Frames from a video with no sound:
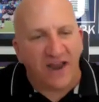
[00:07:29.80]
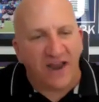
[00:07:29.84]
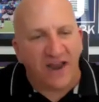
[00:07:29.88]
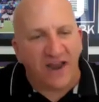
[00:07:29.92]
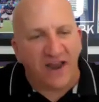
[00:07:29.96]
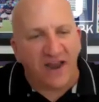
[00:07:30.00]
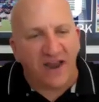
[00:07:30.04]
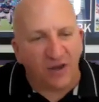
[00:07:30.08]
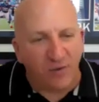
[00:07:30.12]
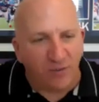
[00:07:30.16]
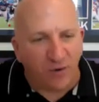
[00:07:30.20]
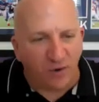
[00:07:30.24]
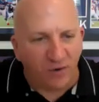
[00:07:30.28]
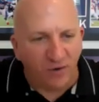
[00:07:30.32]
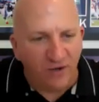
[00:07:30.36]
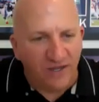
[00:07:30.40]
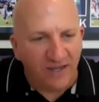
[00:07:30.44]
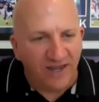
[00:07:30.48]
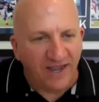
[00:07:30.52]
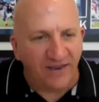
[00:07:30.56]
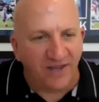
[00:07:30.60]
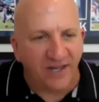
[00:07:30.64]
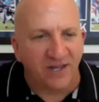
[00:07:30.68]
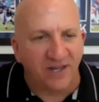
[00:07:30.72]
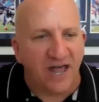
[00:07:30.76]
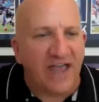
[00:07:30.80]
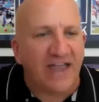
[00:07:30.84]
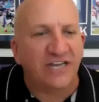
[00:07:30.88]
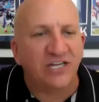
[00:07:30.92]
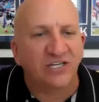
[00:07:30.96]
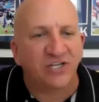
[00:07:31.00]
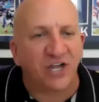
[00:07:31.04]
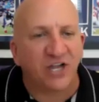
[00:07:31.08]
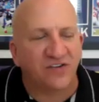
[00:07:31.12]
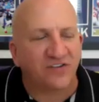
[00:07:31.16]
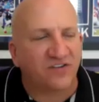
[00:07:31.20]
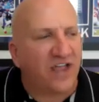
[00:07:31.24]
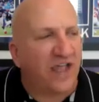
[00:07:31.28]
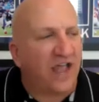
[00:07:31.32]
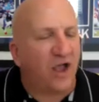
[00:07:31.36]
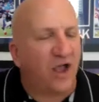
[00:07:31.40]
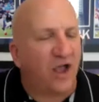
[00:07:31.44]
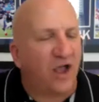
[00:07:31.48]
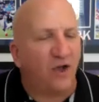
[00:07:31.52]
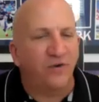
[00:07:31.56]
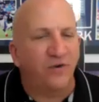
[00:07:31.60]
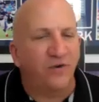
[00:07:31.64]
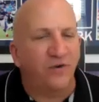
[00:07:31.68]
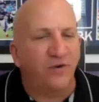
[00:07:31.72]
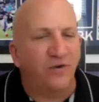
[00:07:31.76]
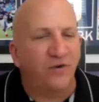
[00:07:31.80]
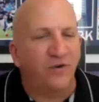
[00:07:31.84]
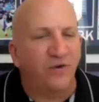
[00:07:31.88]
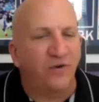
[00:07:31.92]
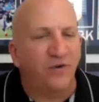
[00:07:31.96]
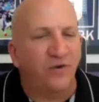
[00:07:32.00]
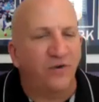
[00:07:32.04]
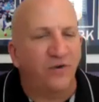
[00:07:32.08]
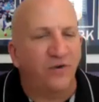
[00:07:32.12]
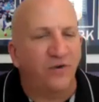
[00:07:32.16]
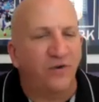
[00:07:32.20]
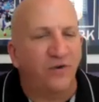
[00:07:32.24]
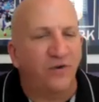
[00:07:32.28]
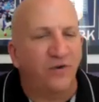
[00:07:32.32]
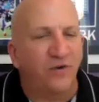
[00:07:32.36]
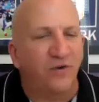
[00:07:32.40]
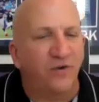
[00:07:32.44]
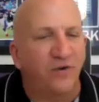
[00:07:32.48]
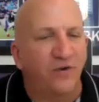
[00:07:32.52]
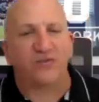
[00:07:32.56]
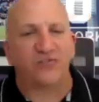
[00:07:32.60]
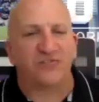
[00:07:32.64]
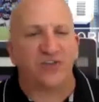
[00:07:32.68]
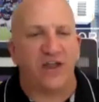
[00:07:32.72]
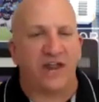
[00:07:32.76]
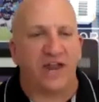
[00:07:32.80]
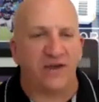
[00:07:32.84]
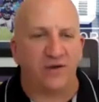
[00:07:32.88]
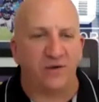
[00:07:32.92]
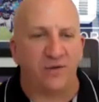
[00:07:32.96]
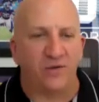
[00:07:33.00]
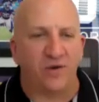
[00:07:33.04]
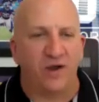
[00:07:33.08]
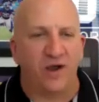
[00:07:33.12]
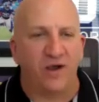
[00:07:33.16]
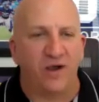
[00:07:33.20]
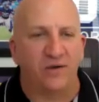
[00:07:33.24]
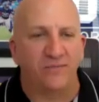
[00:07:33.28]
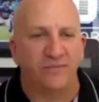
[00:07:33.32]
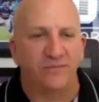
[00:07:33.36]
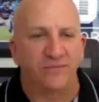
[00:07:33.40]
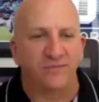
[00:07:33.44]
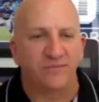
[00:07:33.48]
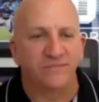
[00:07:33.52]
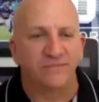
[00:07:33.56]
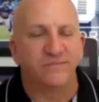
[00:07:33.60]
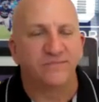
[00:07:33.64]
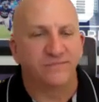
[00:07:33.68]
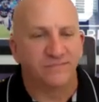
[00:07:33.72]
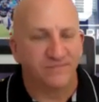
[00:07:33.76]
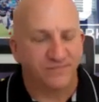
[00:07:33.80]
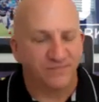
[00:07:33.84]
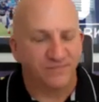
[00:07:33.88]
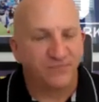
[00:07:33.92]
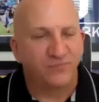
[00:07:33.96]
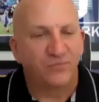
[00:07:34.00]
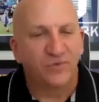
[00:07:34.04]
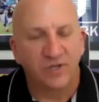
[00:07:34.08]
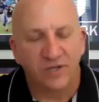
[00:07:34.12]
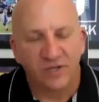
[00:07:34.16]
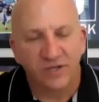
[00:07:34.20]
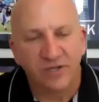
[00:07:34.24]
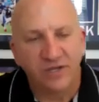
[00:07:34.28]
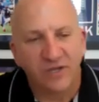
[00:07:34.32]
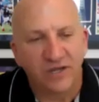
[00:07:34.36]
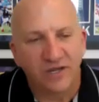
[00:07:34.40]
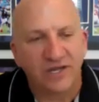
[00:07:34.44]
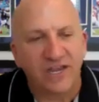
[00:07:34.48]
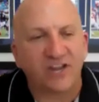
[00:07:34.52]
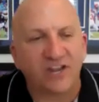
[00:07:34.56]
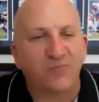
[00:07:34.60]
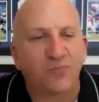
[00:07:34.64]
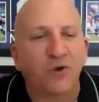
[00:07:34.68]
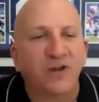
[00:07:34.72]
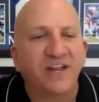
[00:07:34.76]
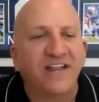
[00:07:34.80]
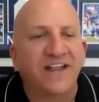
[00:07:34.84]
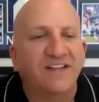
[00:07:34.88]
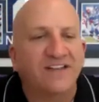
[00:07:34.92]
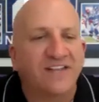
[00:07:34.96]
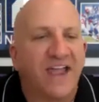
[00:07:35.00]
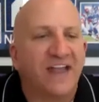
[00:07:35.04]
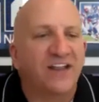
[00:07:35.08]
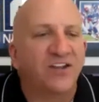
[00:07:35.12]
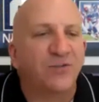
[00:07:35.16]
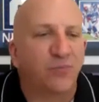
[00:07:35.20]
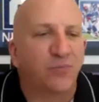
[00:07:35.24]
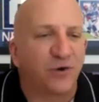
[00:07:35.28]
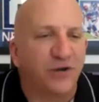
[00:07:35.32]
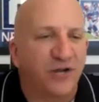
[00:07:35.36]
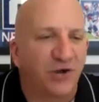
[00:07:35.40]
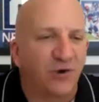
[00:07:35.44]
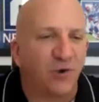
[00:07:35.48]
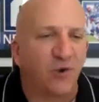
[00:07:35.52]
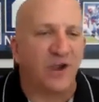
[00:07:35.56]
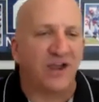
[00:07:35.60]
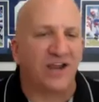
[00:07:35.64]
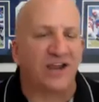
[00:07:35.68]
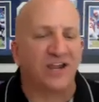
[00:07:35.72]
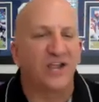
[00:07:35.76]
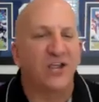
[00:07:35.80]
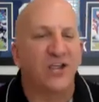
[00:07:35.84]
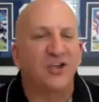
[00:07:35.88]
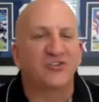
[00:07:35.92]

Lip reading: And the line shuts down and there's 1,000 people standing around. It gets pretty intense pretty quick.